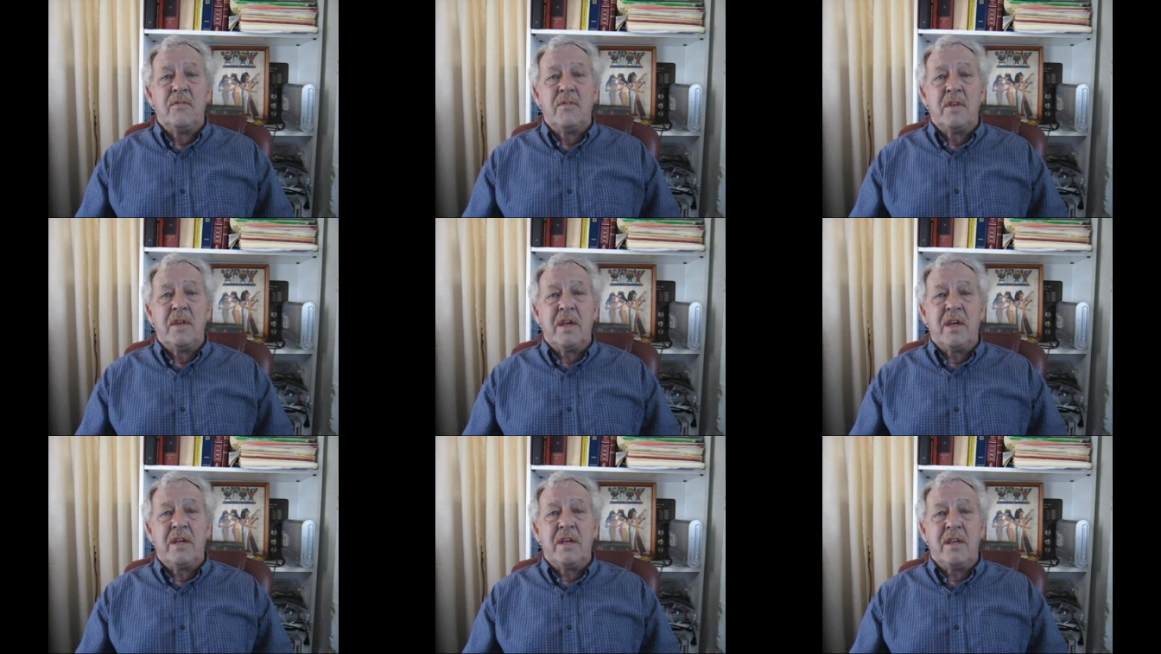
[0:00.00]

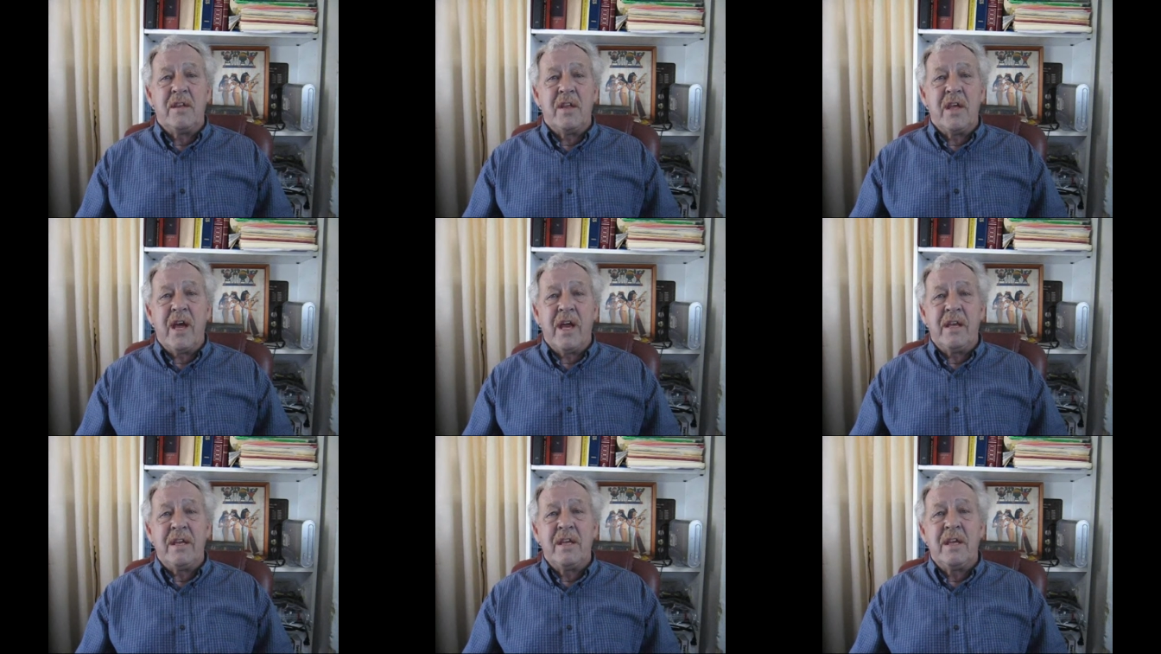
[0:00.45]
The, the
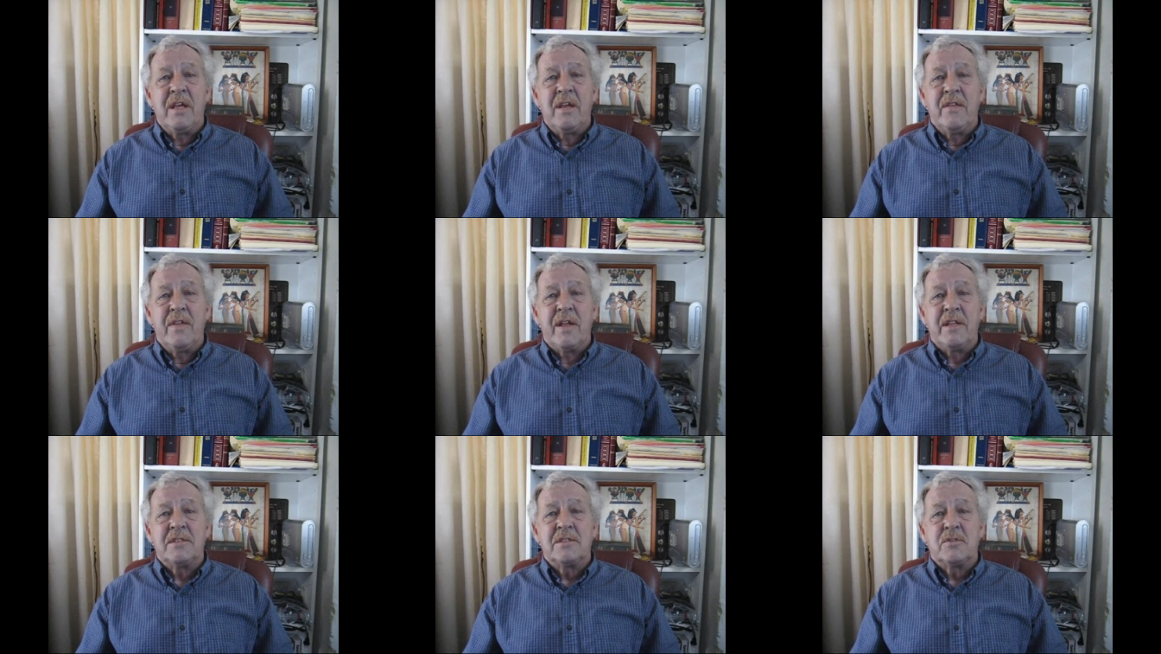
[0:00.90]
idea
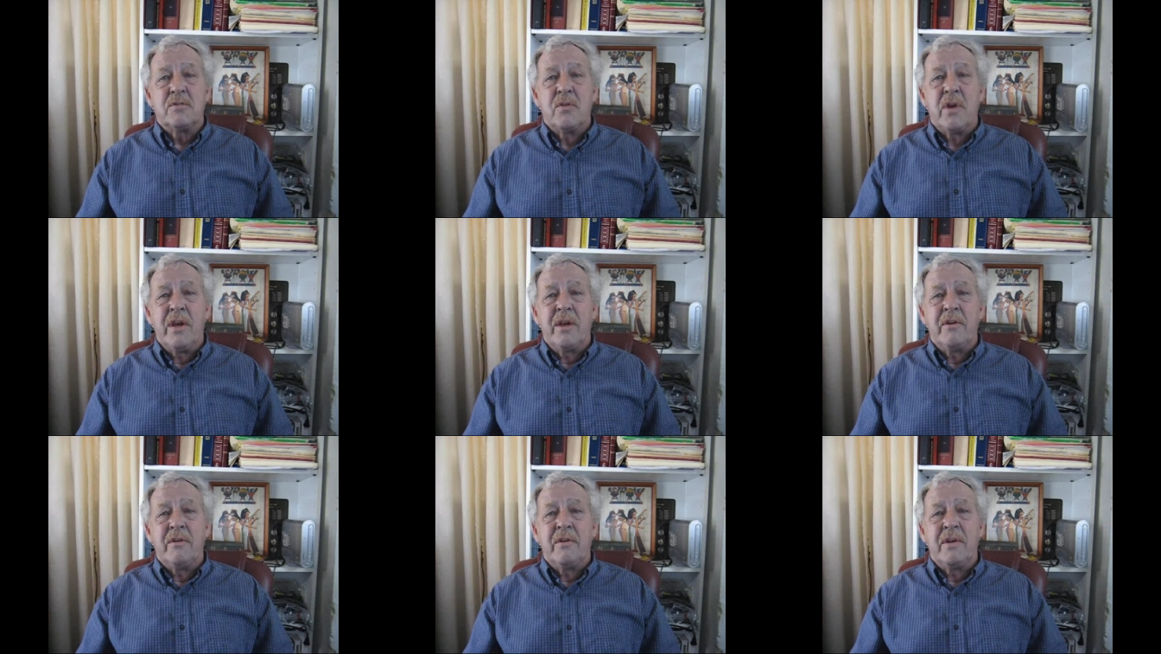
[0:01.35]
that
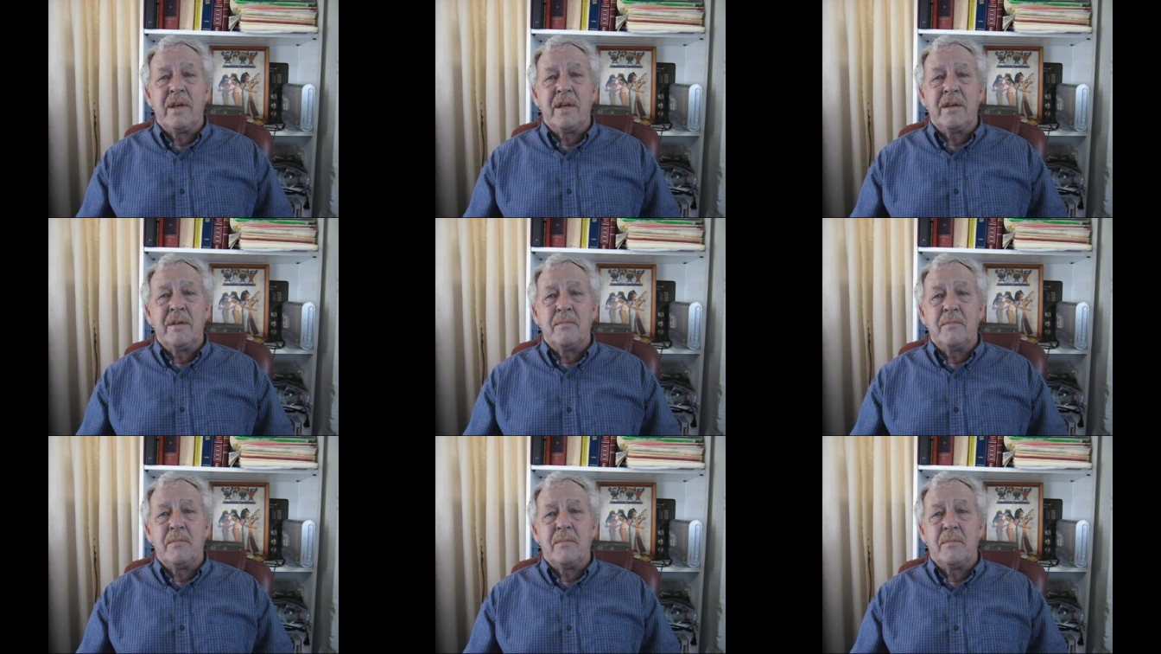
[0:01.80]

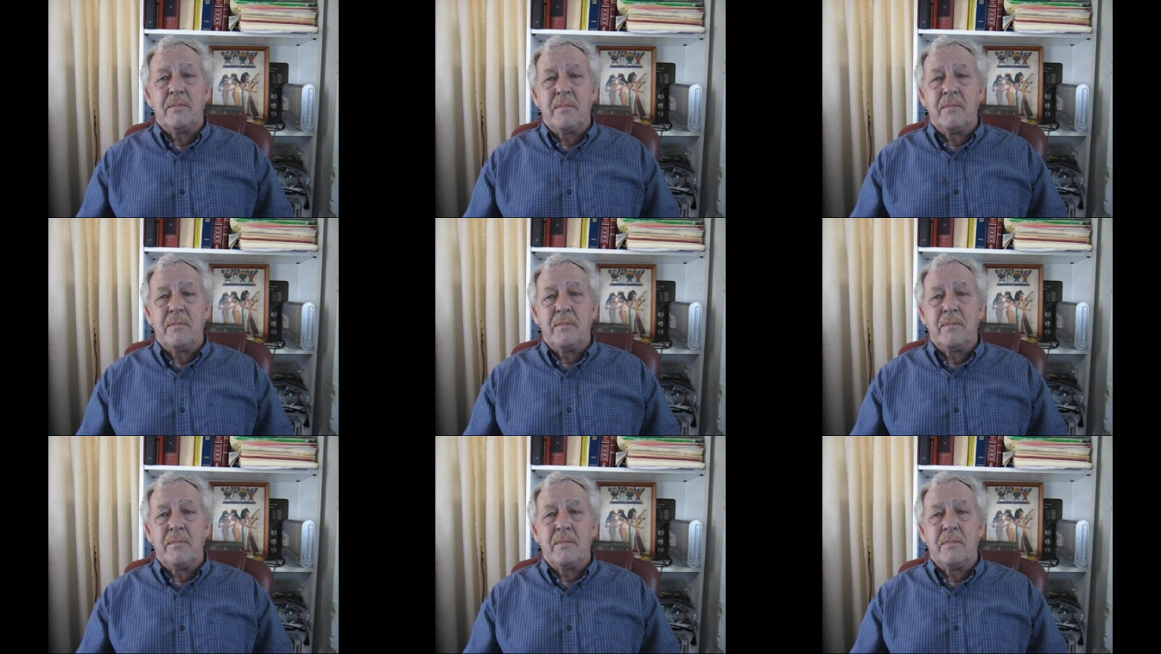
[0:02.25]
surrendering